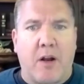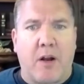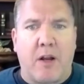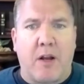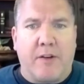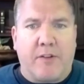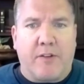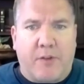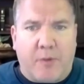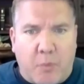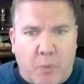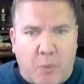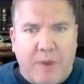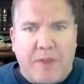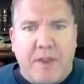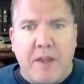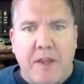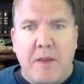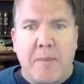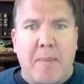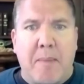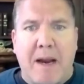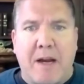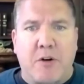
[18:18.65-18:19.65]
is within
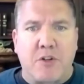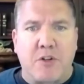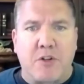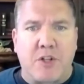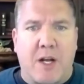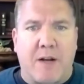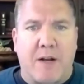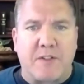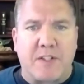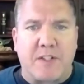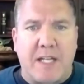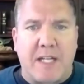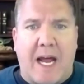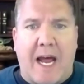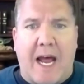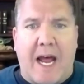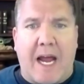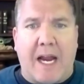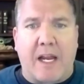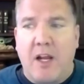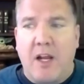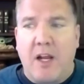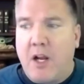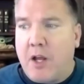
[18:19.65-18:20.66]
the Microsoft
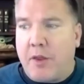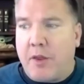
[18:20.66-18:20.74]
stack.